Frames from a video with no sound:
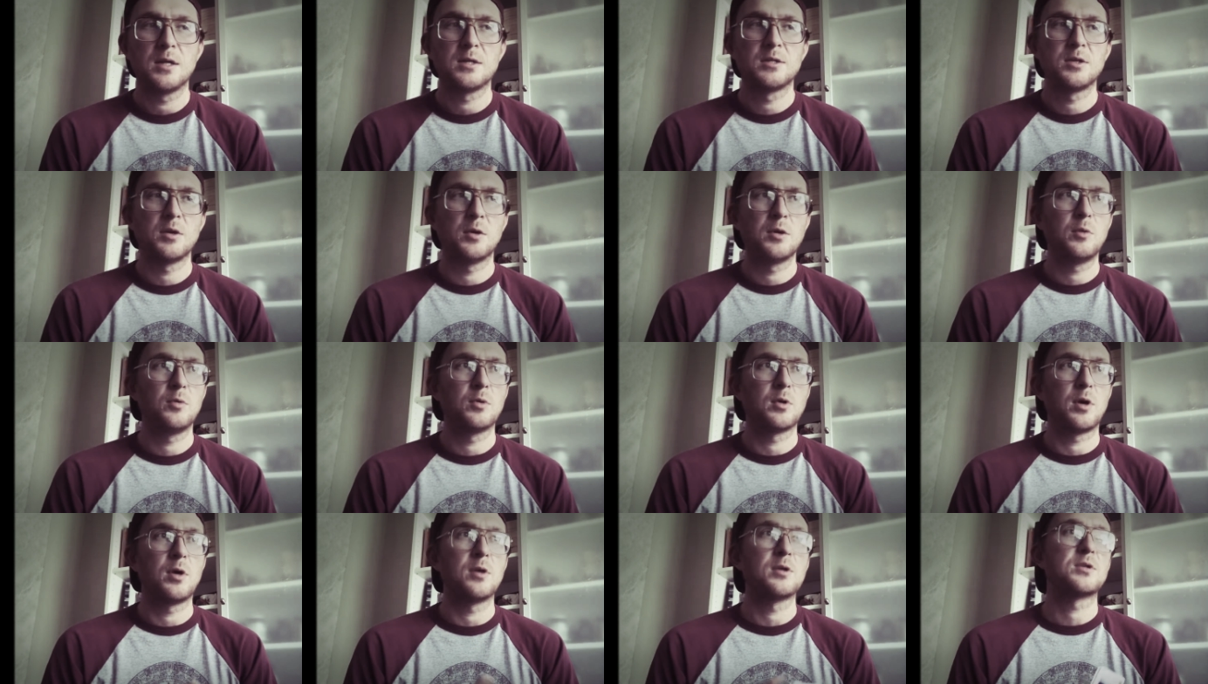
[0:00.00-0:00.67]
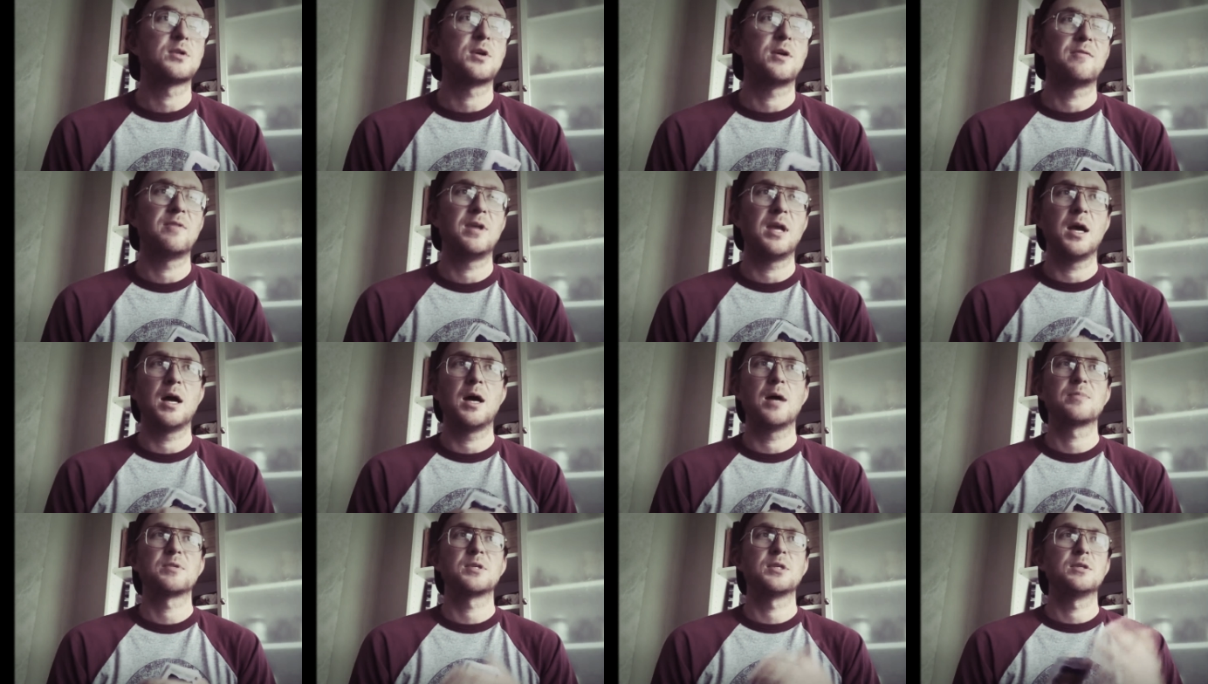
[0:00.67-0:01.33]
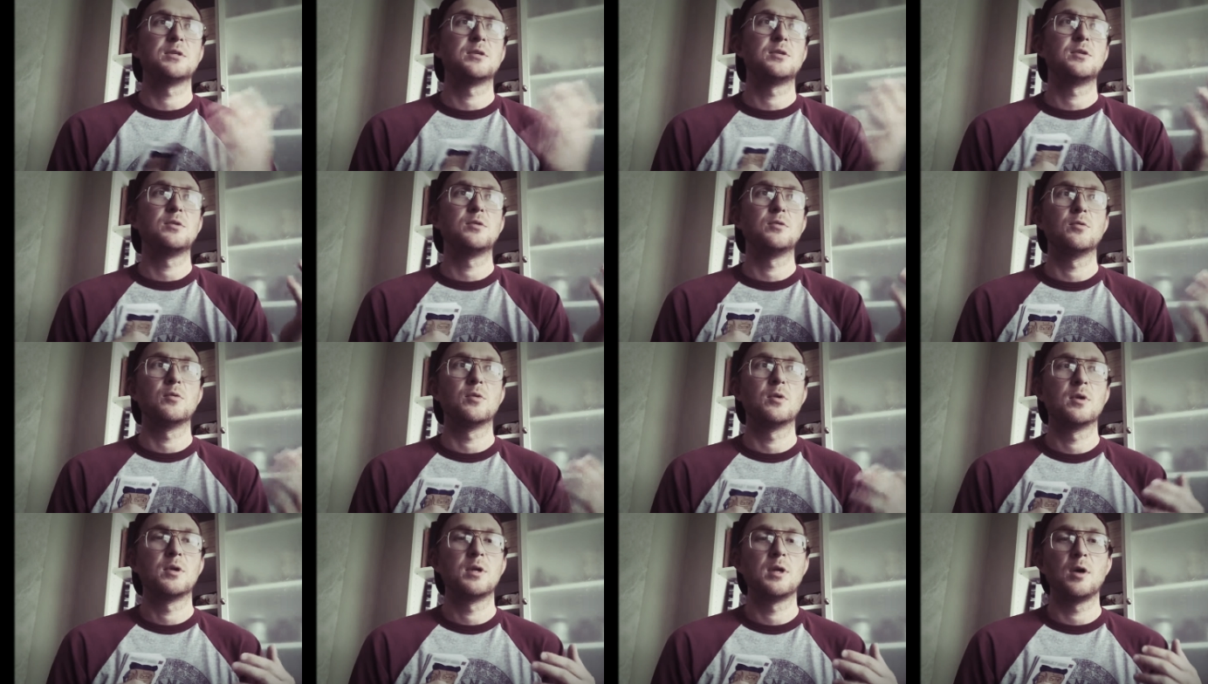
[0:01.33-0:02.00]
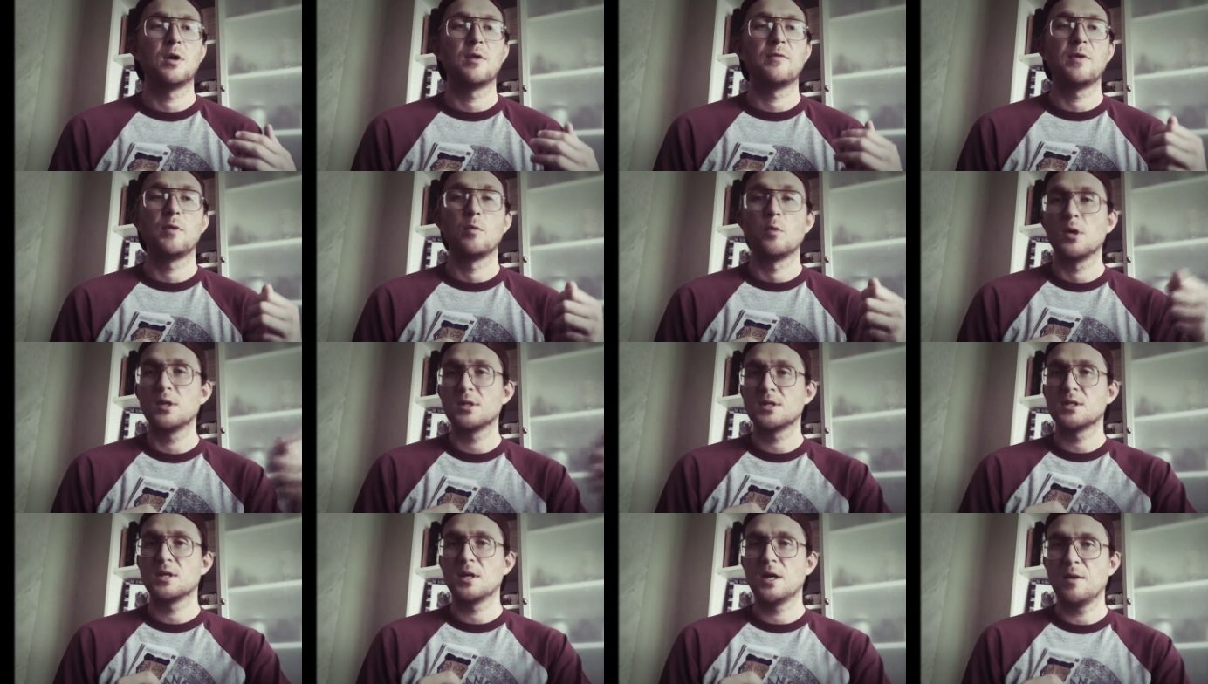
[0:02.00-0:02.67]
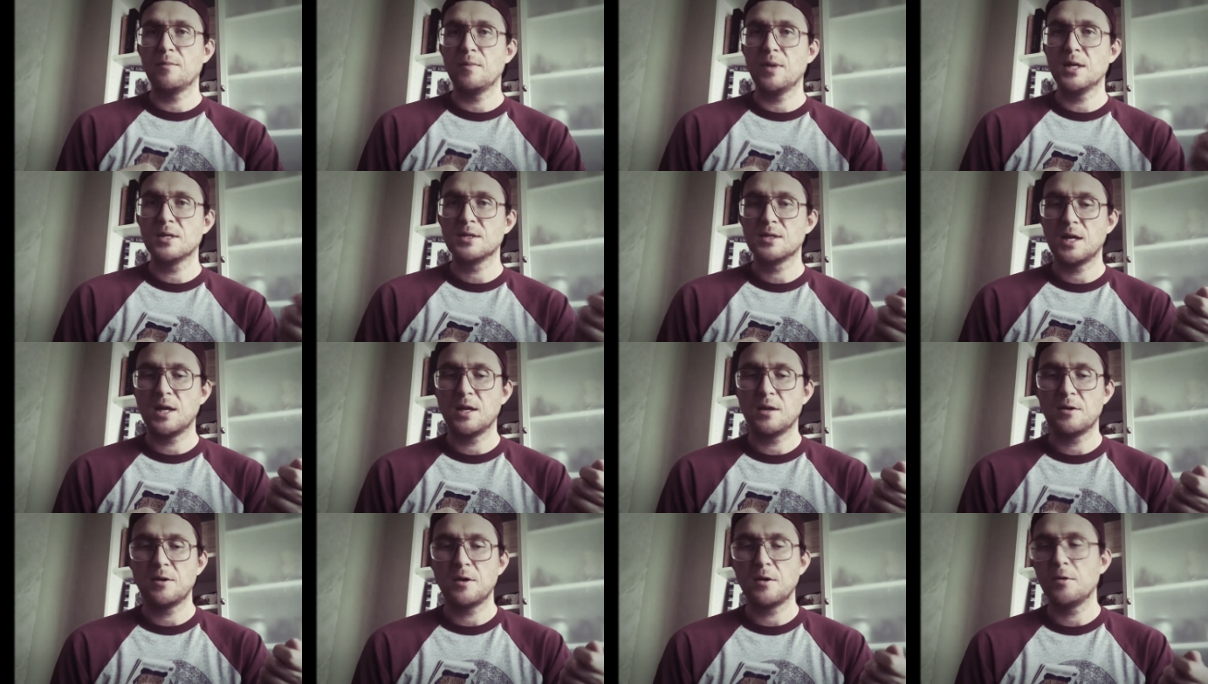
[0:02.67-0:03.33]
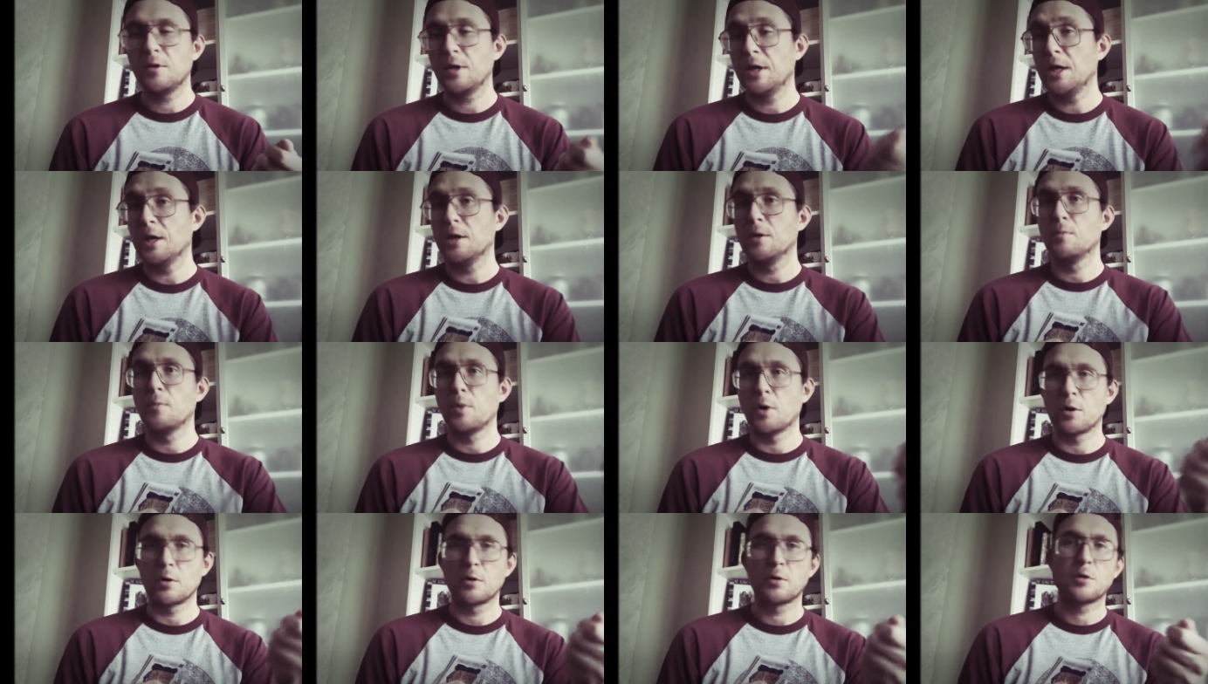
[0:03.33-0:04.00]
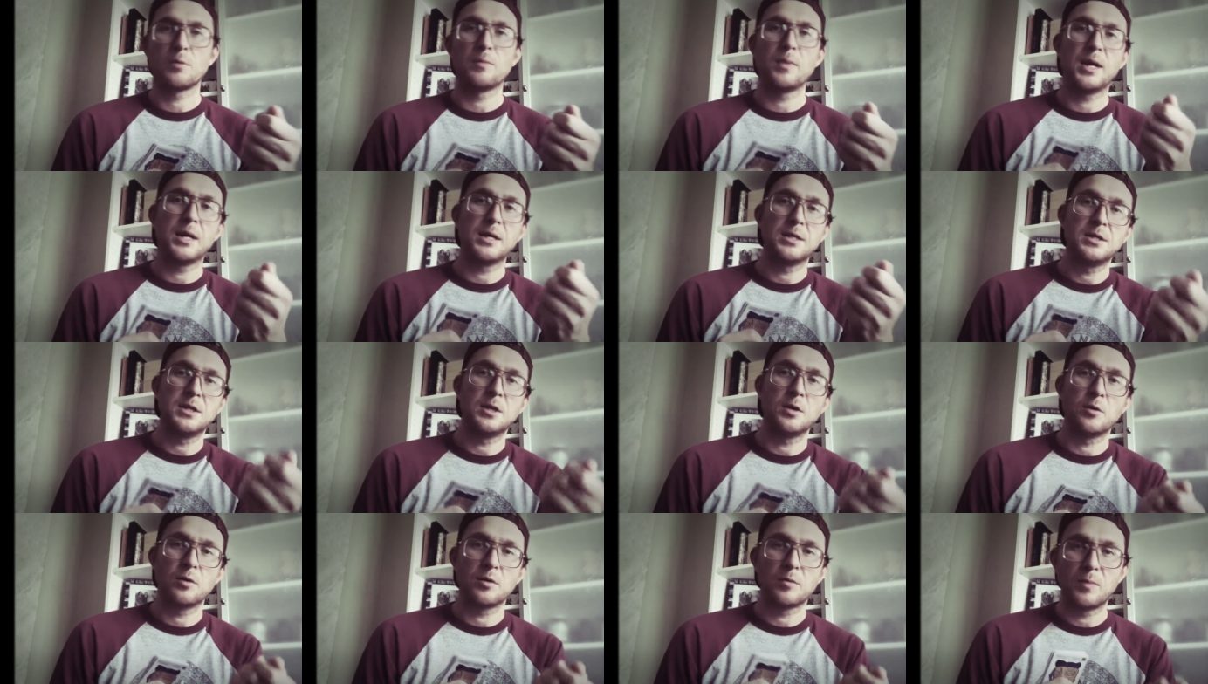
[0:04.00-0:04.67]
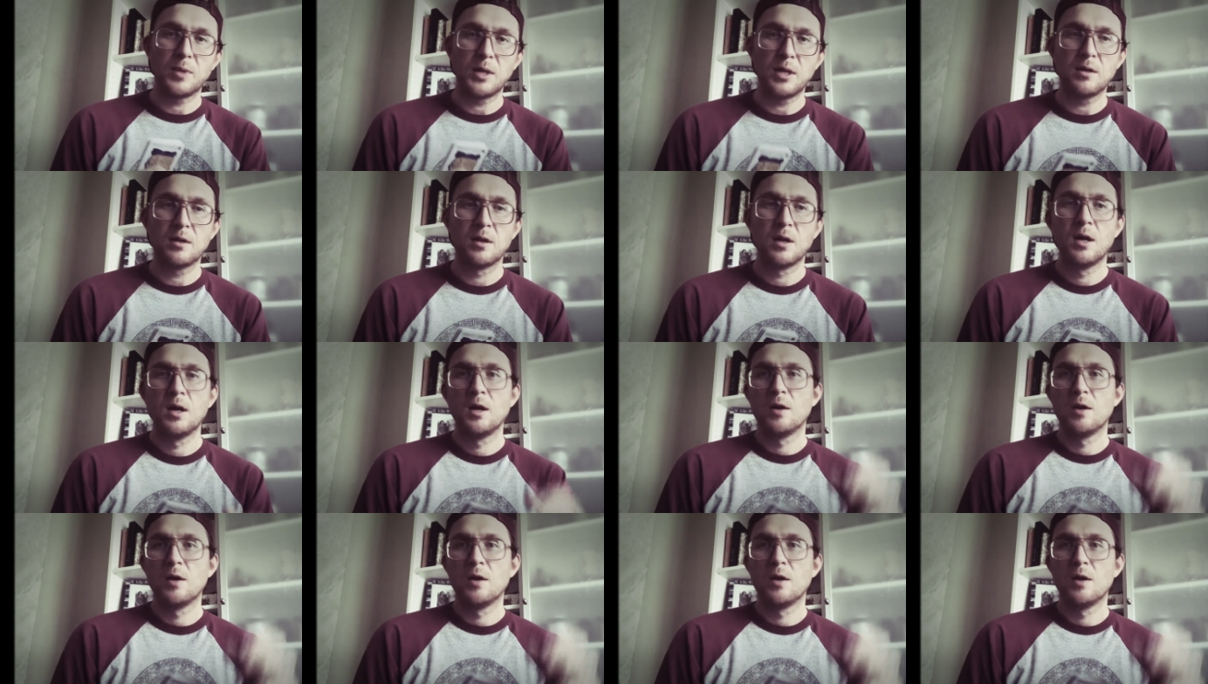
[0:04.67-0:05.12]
Tony would also have the option to, if he wants to give me his antidote, he could barter or make a deal with me.